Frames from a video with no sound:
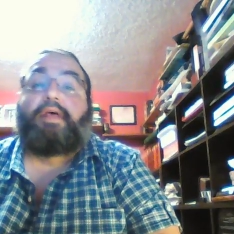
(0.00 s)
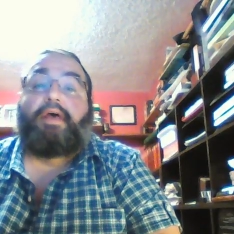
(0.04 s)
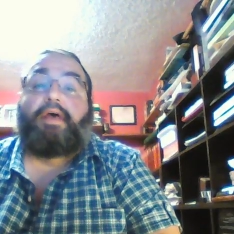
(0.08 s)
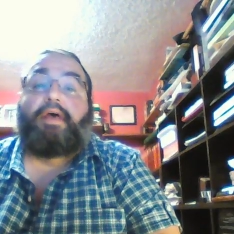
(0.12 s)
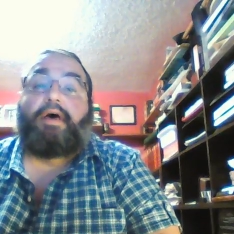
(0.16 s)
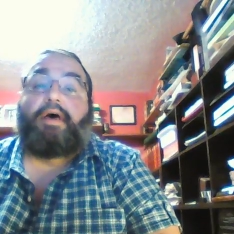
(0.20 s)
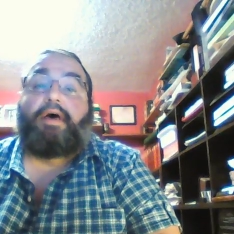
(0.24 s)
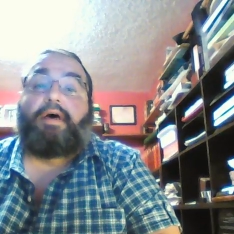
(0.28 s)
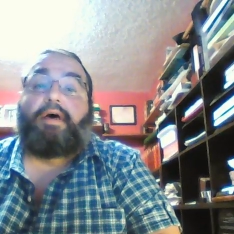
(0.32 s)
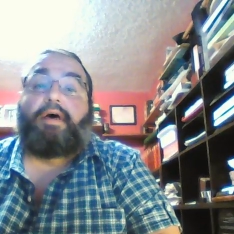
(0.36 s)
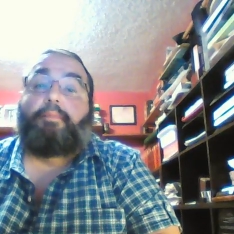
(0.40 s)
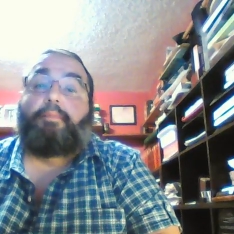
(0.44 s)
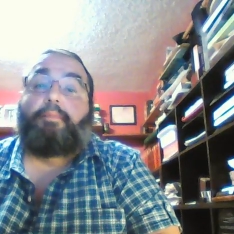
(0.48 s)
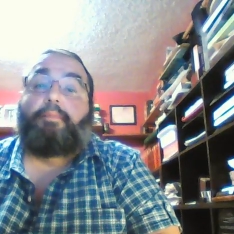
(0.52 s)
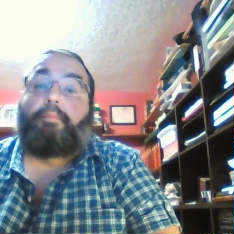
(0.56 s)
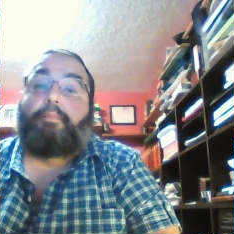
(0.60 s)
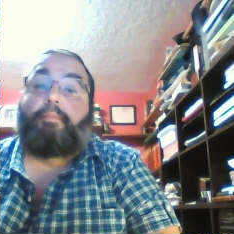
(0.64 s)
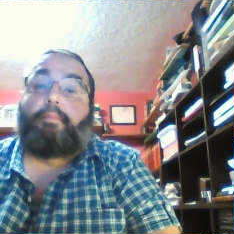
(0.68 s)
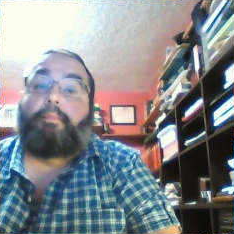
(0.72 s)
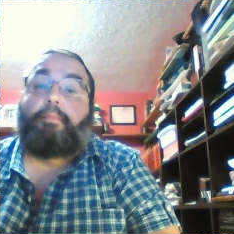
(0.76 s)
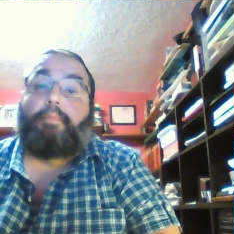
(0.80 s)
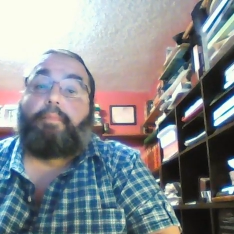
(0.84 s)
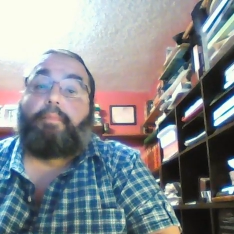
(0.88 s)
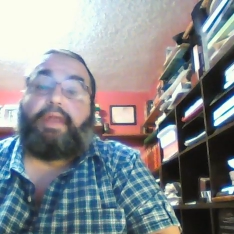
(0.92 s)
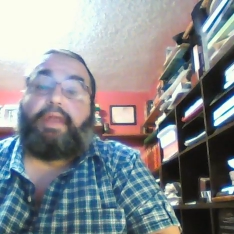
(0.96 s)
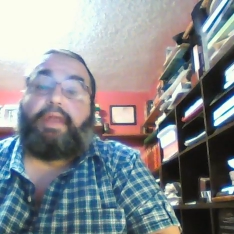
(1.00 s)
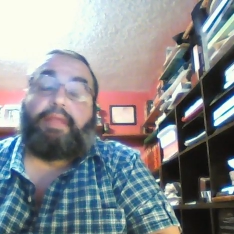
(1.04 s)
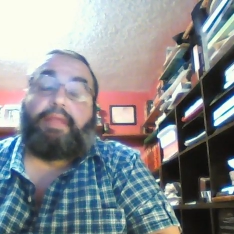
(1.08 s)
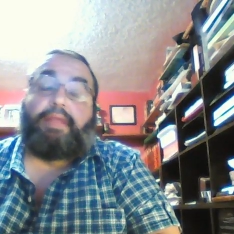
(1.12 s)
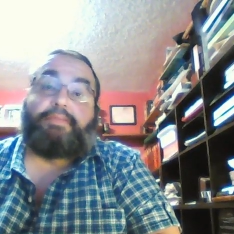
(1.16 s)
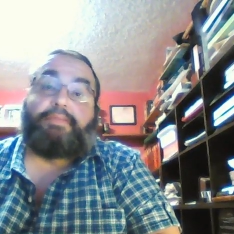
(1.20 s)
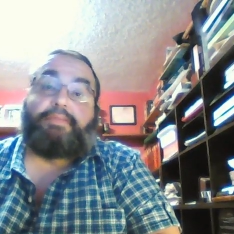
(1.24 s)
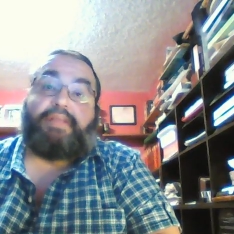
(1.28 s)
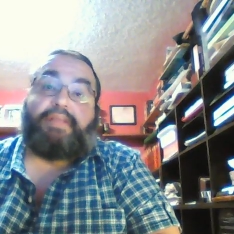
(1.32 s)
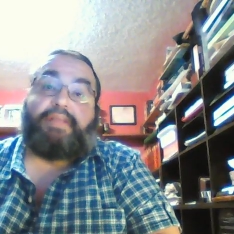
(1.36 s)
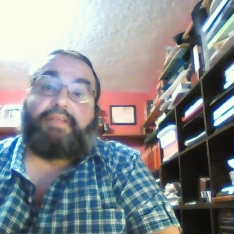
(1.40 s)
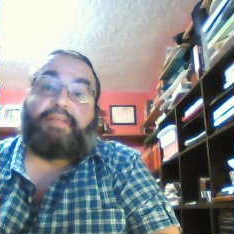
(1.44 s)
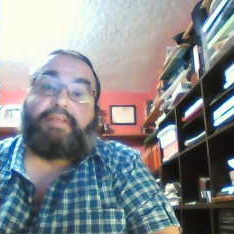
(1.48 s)
Um, my name
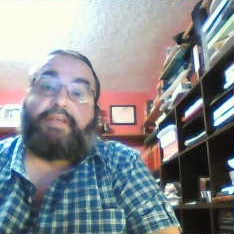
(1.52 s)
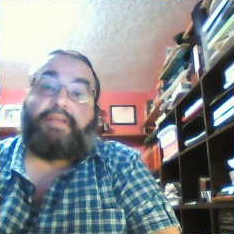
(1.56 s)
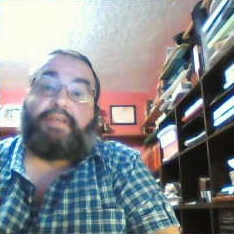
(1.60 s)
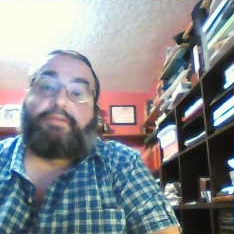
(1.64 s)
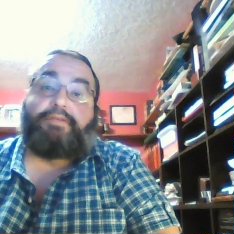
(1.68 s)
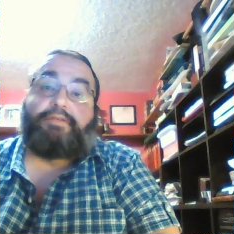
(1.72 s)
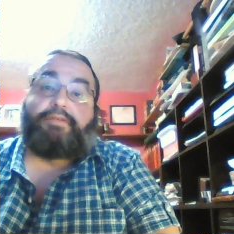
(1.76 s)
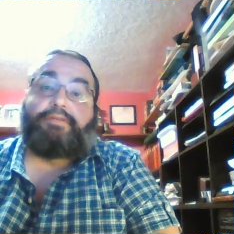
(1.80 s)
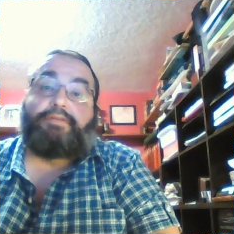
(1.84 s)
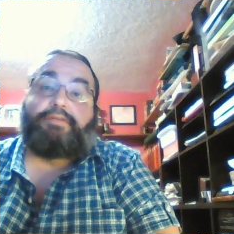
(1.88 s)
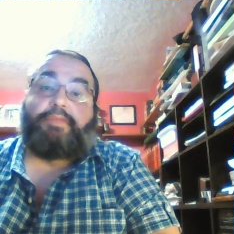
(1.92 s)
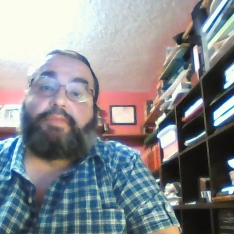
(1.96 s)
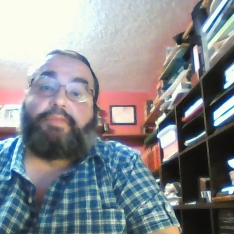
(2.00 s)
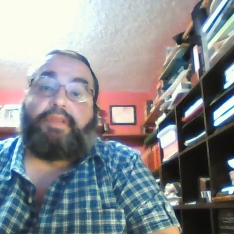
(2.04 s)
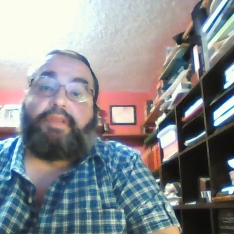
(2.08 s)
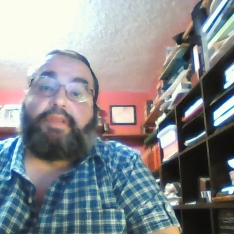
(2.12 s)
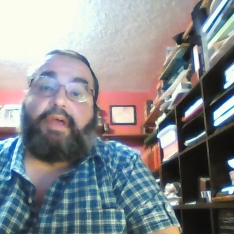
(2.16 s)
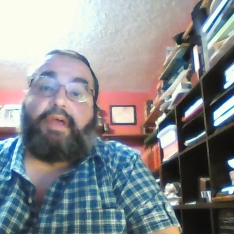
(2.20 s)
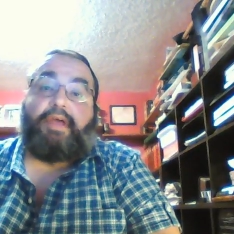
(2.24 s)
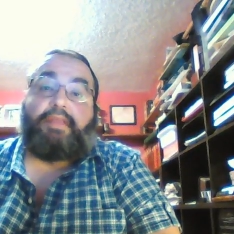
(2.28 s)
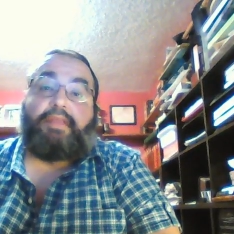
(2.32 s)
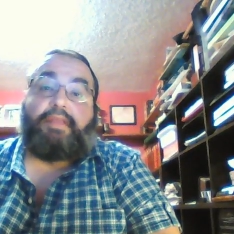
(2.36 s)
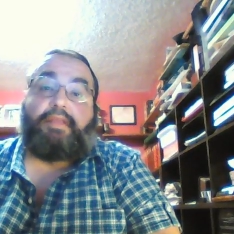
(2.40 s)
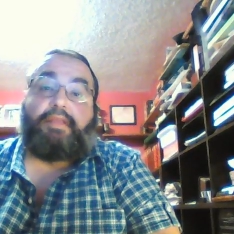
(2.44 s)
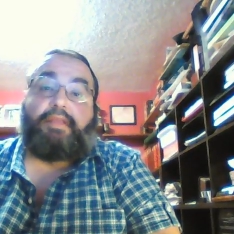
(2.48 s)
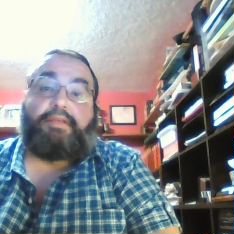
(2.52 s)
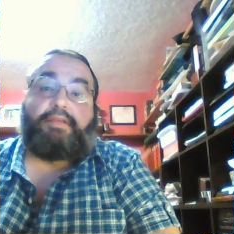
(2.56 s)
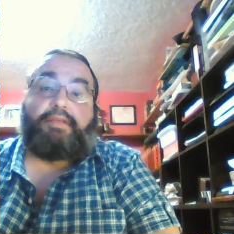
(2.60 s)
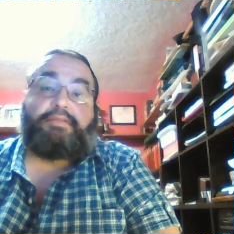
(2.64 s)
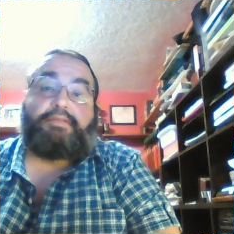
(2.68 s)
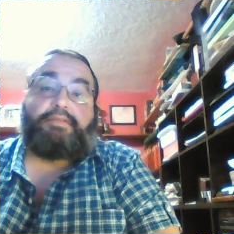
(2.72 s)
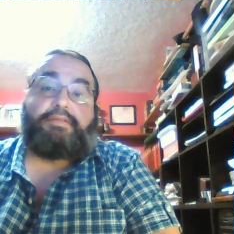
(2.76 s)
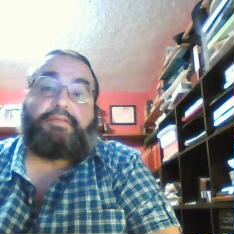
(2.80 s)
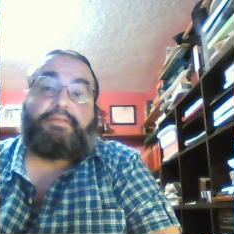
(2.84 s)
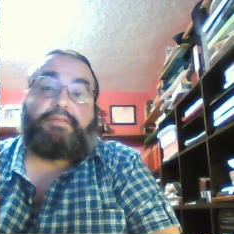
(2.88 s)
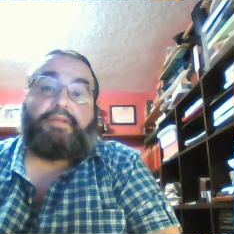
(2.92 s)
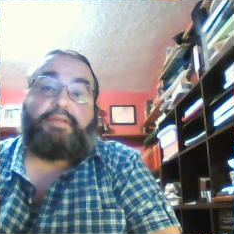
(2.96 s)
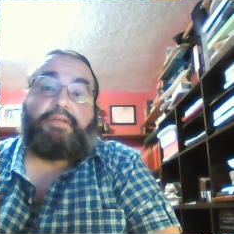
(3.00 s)
is Alexandros
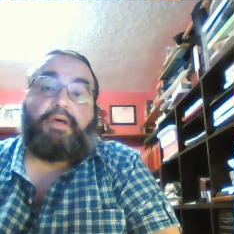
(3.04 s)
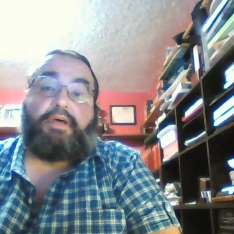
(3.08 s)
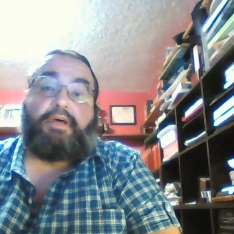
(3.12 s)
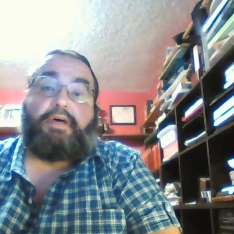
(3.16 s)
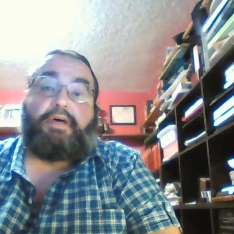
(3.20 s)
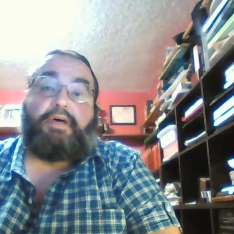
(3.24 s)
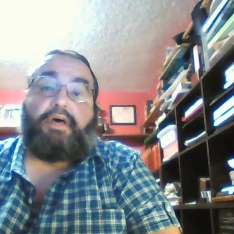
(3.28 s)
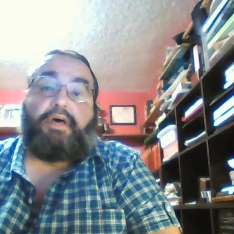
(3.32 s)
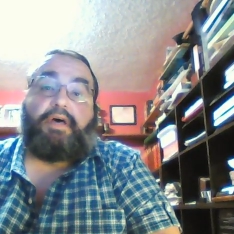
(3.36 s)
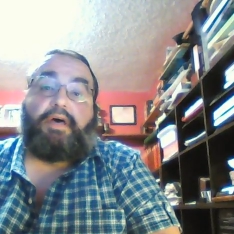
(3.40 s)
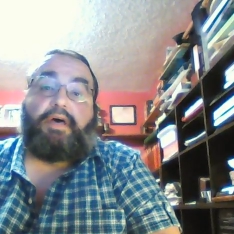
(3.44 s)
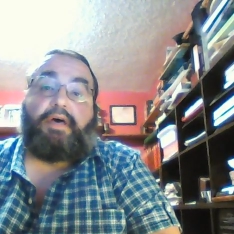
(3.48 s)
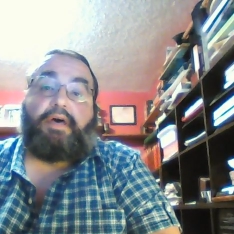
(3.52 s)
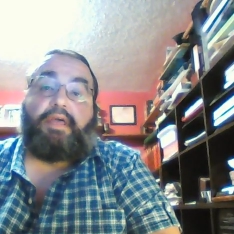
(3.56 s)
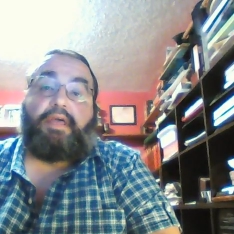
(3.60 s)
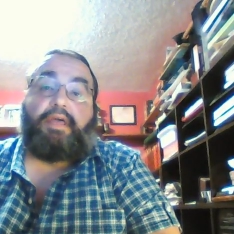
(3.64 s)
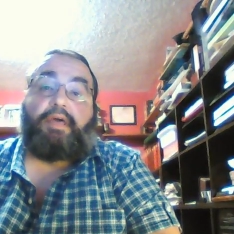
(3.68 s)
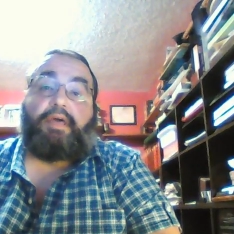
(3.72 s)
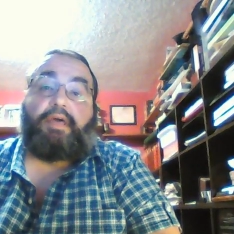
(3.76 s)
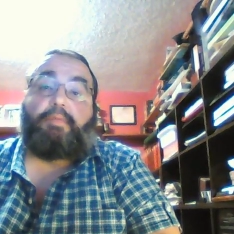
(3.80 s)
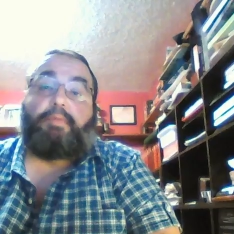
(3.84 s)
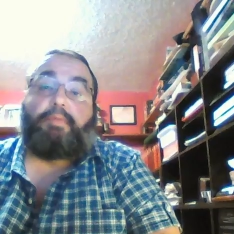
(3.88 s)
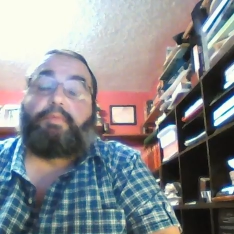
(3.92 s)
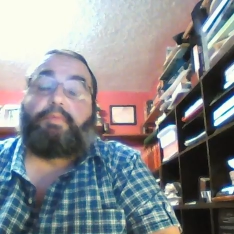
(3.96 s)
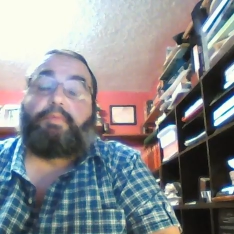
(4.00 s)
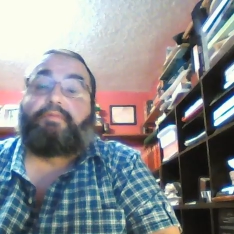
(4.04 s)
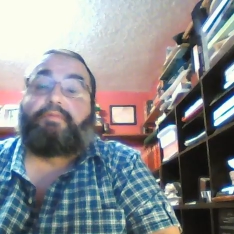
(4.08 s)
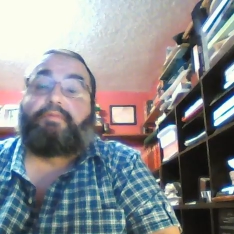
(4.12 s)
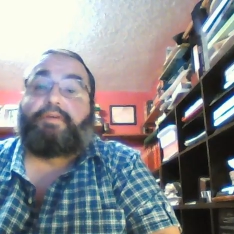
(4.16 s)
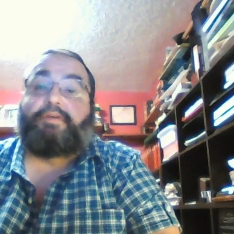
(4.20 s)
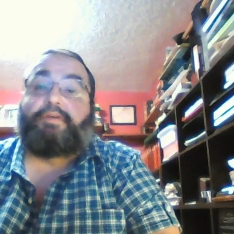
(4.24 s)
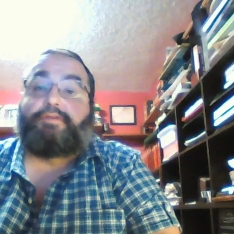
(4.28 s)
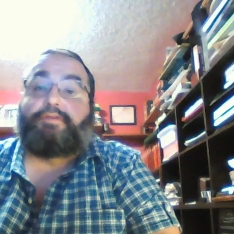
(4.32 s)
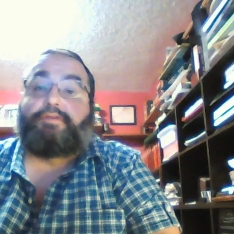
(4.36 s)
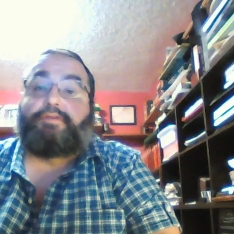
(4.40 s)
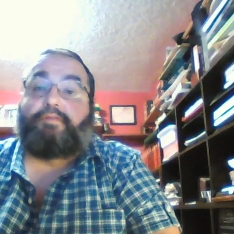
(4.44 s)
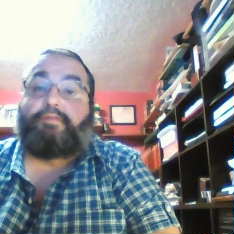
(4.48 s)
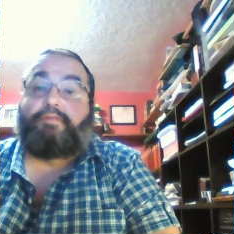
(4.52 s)
Dimitriadis. Uh, I am a
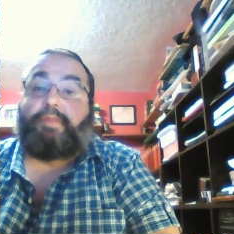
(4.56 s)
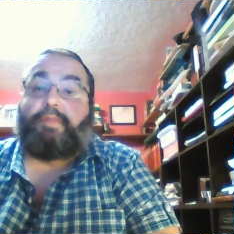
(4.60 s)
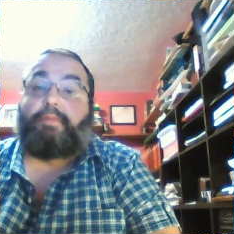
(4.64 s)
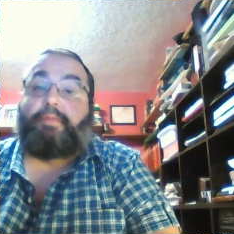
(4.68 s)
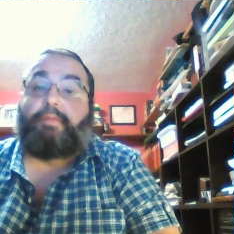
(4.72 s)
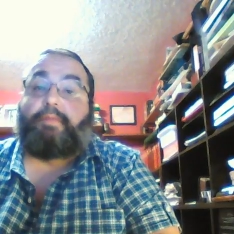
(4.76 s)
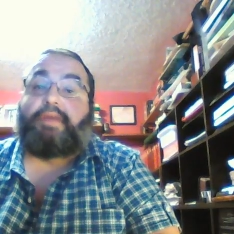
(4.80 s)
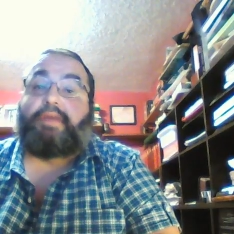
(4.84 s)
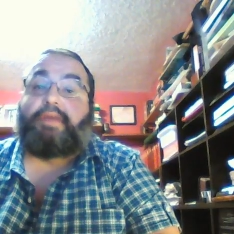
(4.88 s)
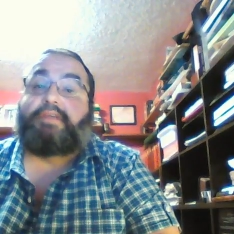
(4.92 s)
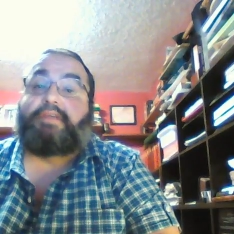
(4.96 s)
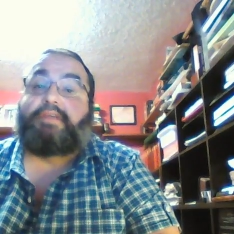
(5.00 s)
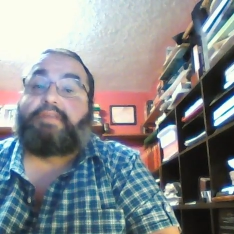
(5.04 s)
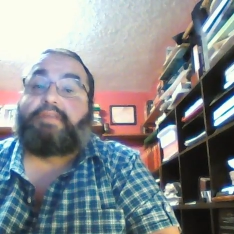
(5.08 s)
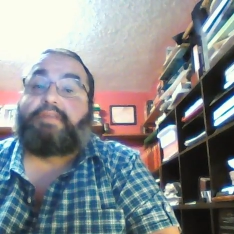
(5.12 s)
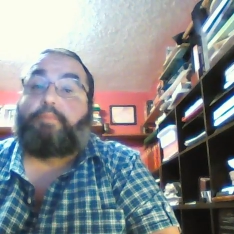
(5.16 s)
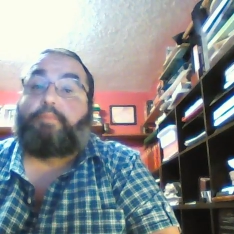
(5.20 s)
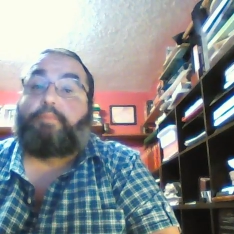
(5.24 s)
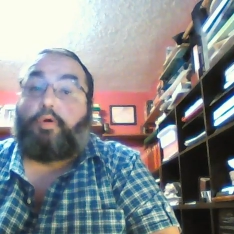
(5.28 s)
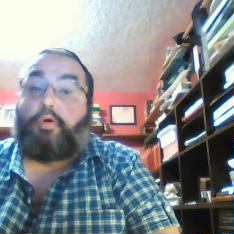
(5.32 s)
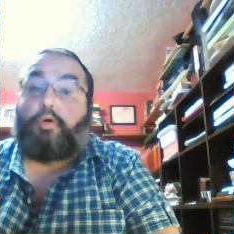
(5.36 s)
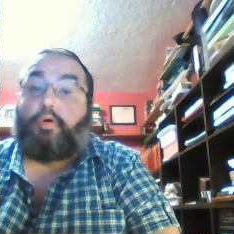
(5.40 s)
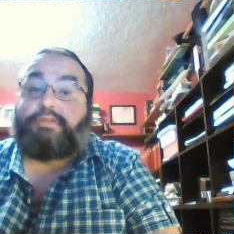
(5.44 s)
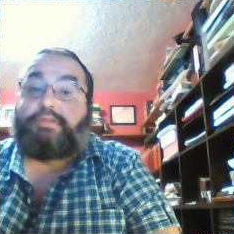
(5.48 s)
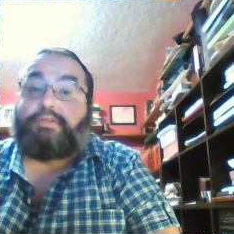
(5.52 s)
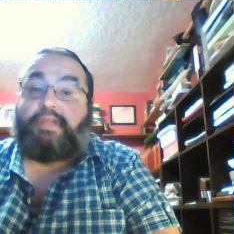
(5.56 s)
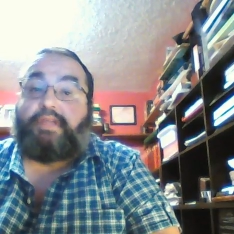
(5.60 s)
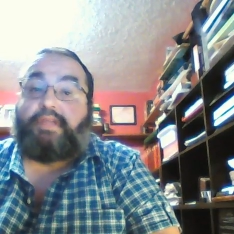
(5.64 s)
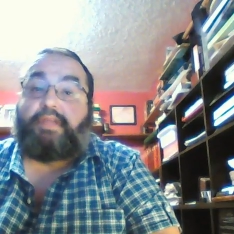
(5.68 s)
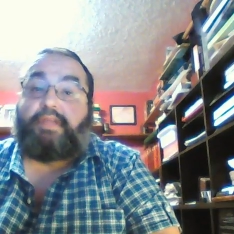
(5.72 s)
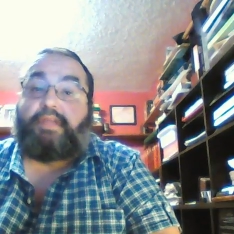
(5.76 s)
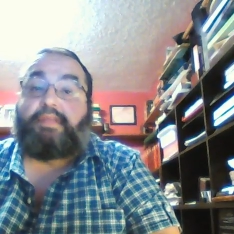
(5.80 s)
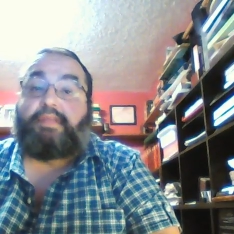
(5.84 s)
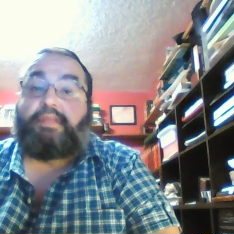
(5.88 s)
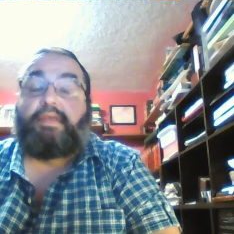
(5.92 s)
professor of mathematics at Polk State.